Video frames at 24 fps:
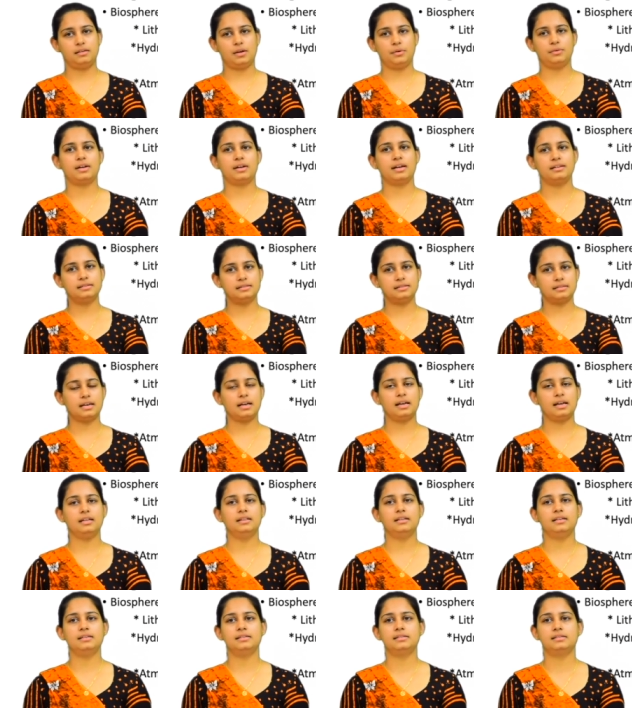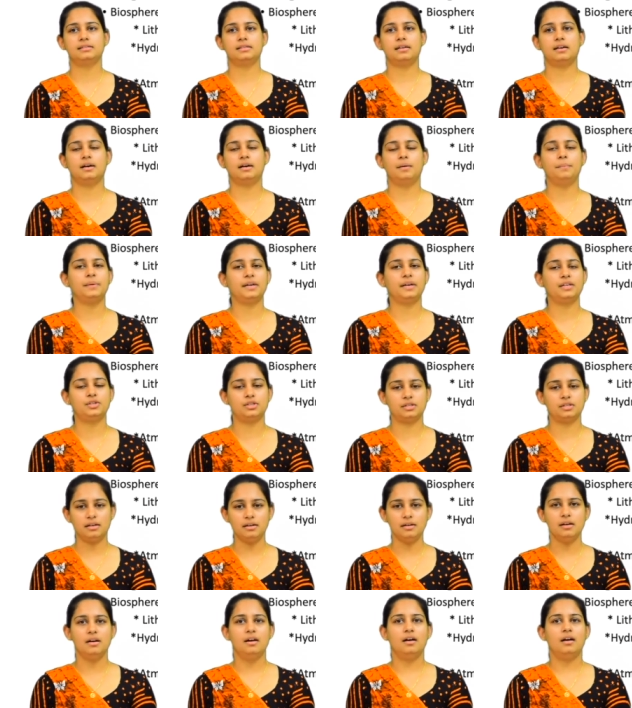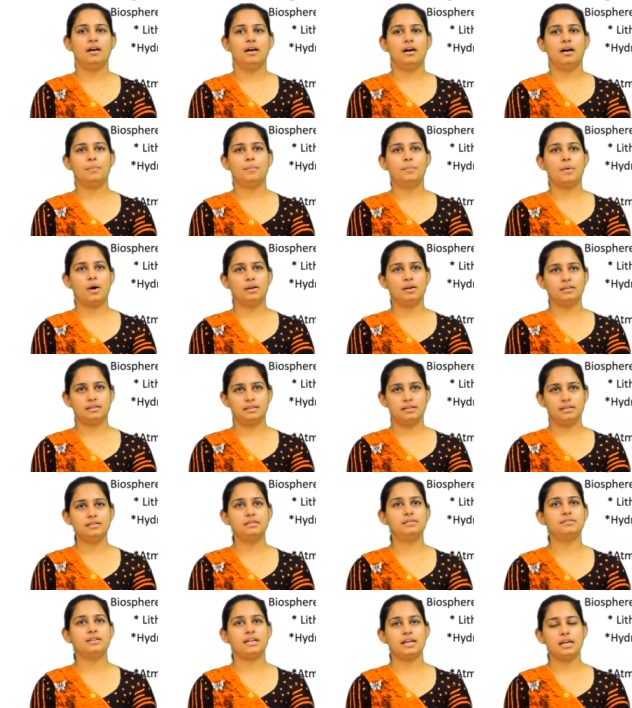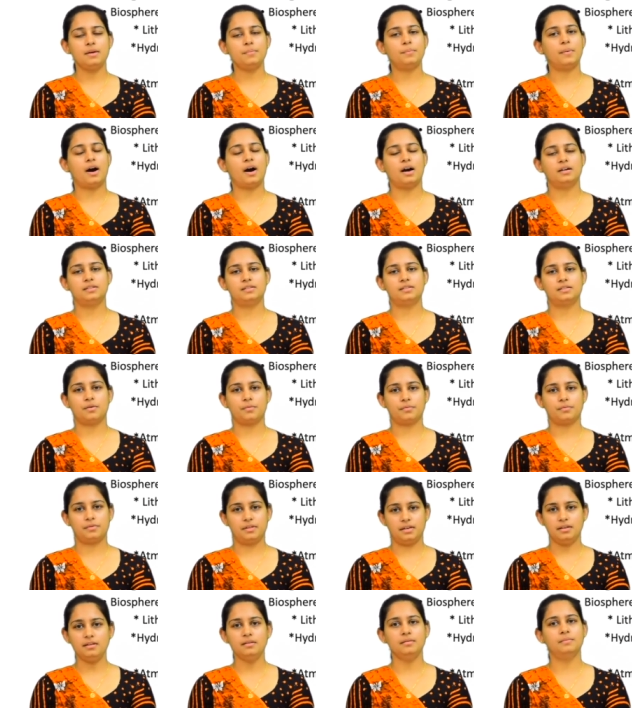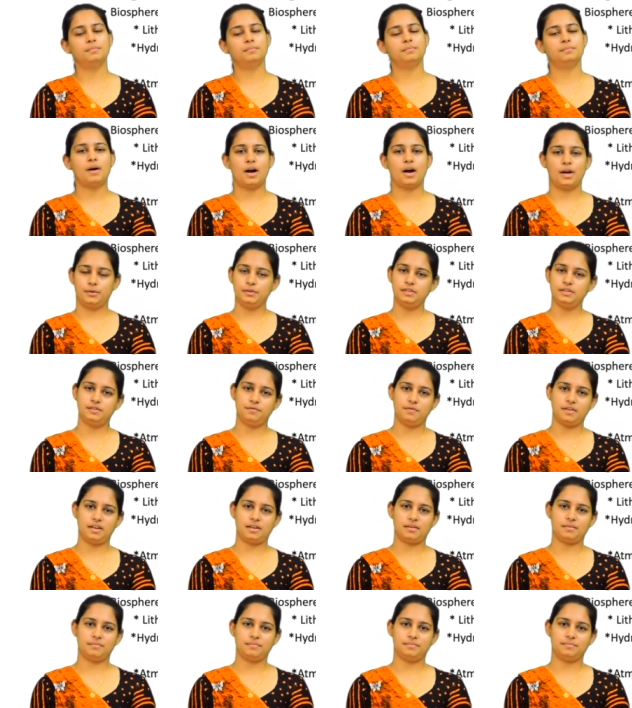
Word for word: you can see in this uh, picture about the three parts of the biosphere.